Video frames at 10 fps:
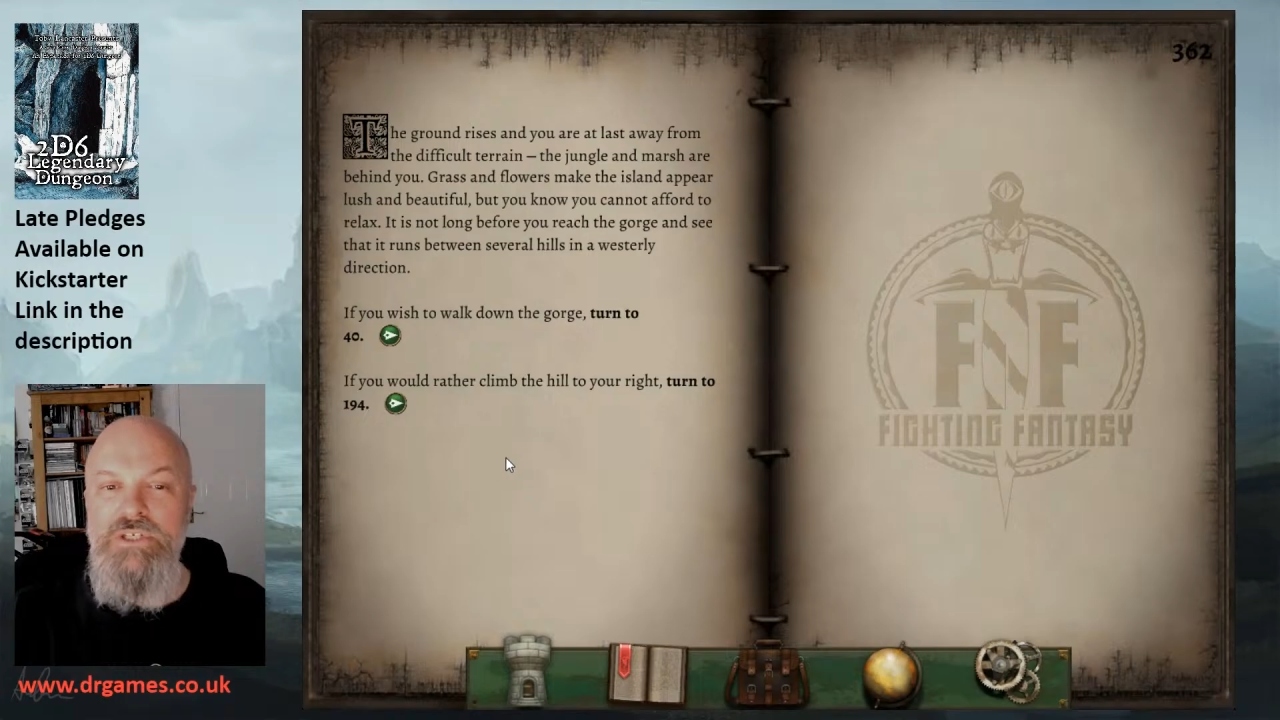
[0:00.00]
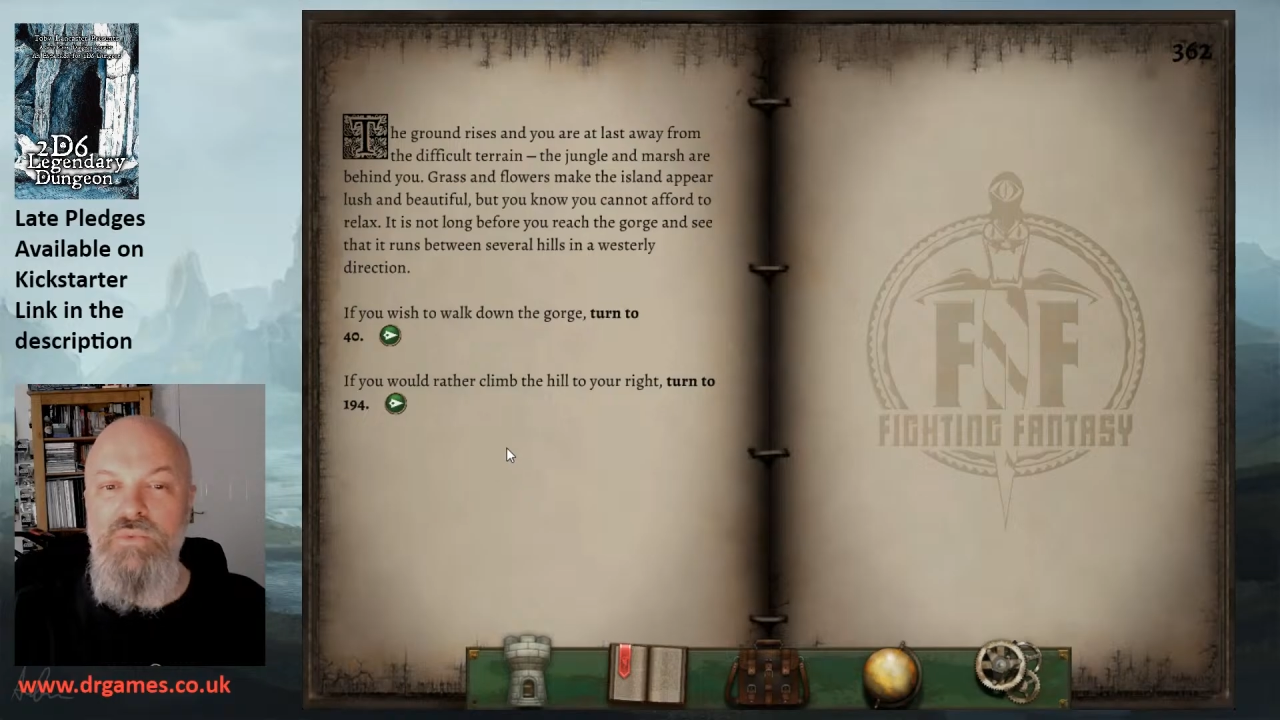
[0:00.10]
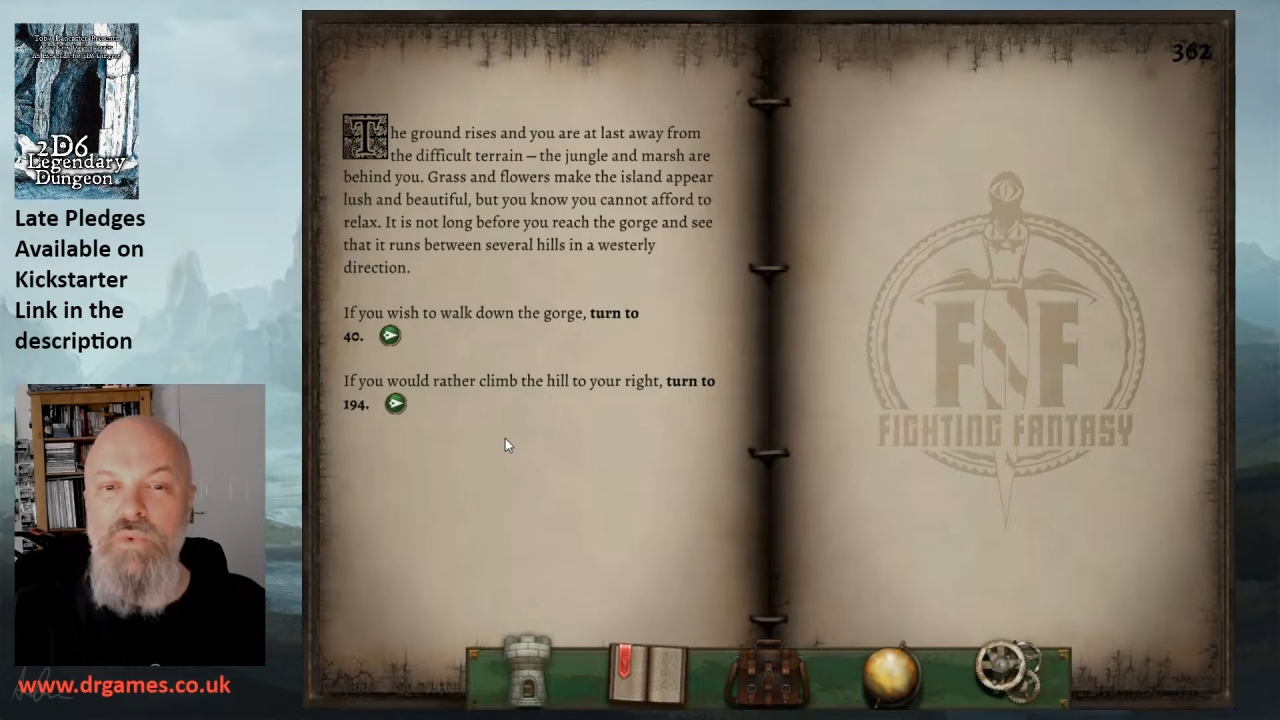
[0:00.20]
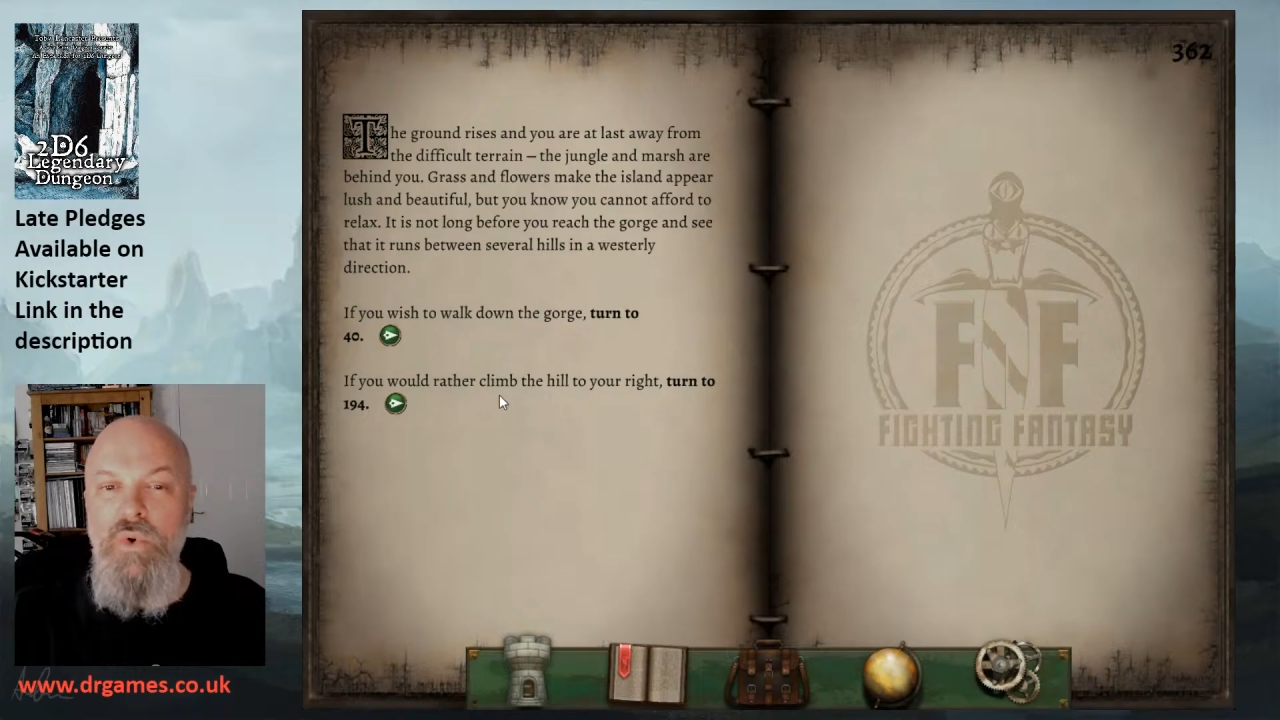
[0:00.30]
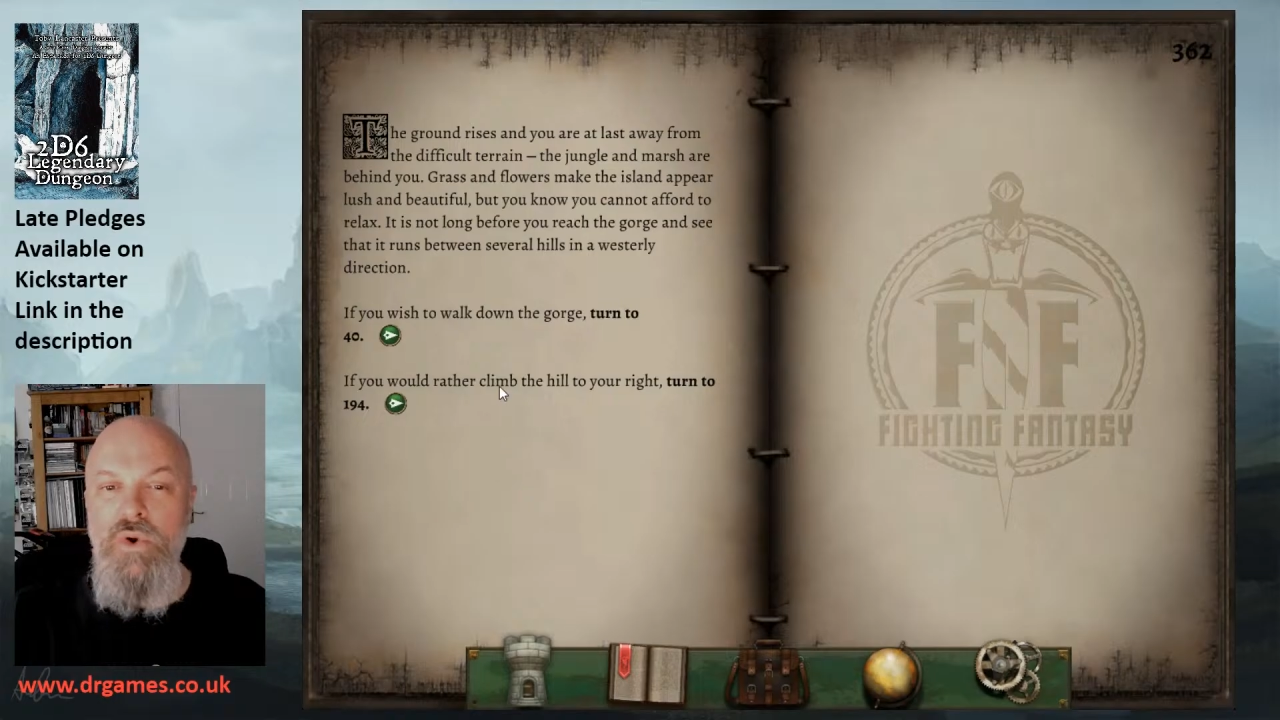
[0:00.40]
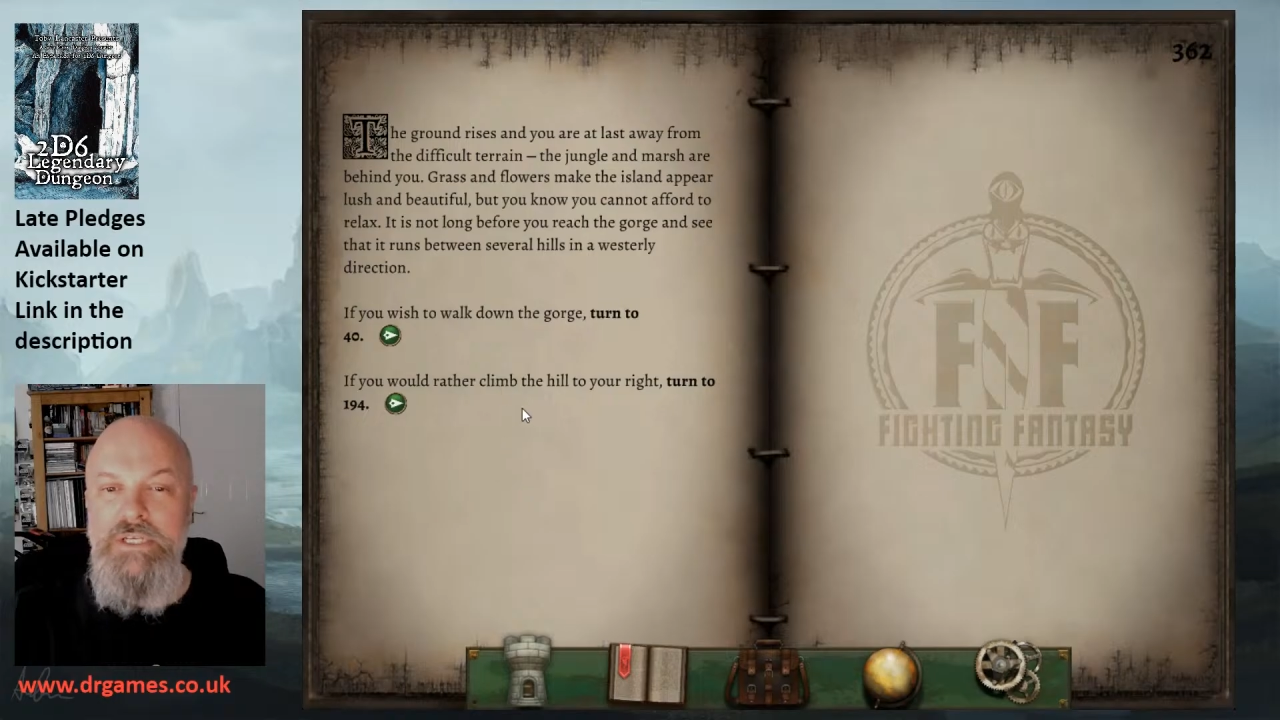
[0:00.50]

to walk